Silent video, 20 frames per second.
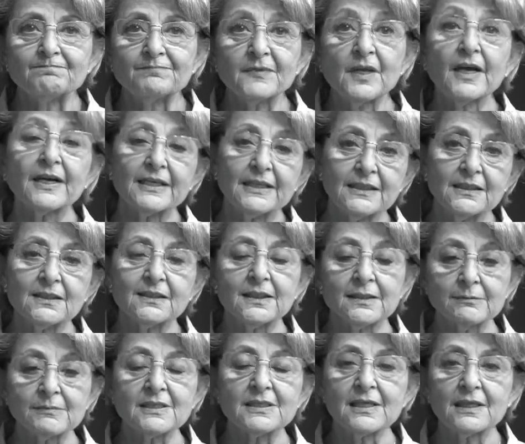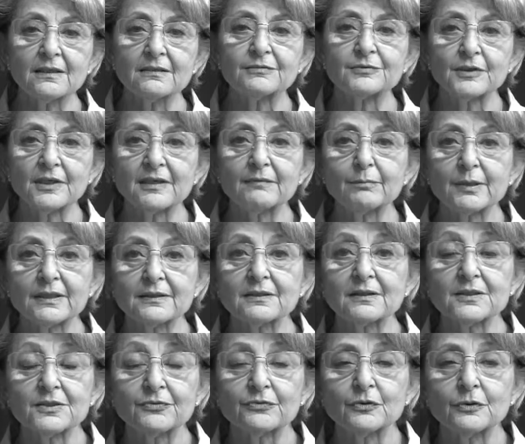not eaten himself to have bought
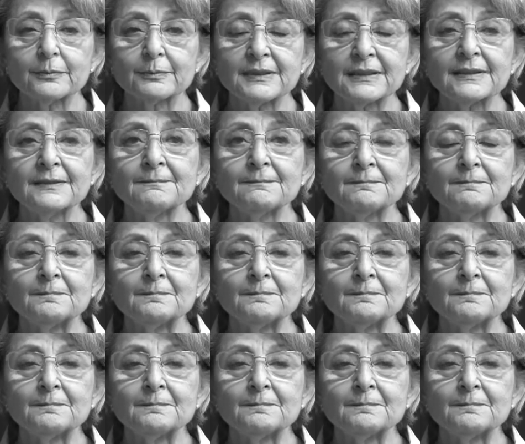this for me.